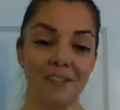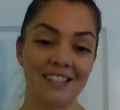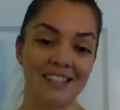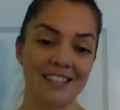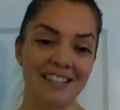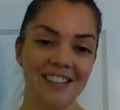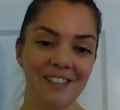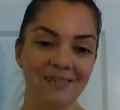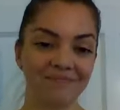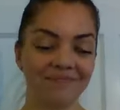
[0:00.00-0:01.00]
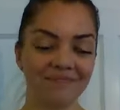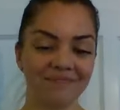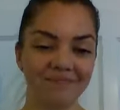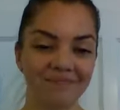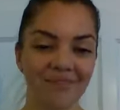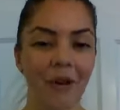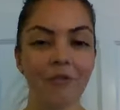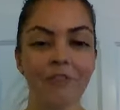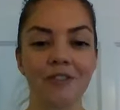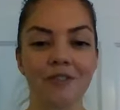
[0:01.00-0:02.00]
If three is easy,
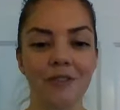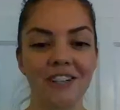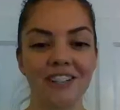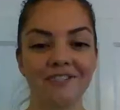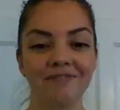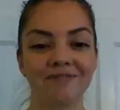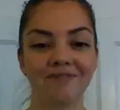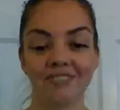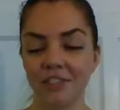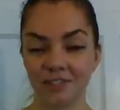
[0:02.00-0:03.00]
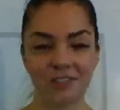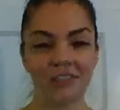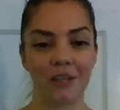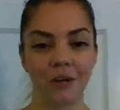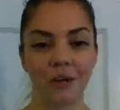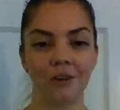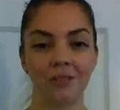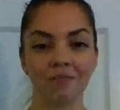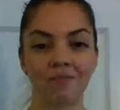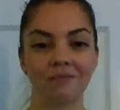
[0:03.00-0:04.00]
go for four and just keep
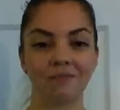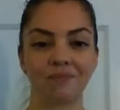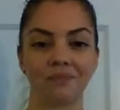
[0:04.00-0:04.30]
going.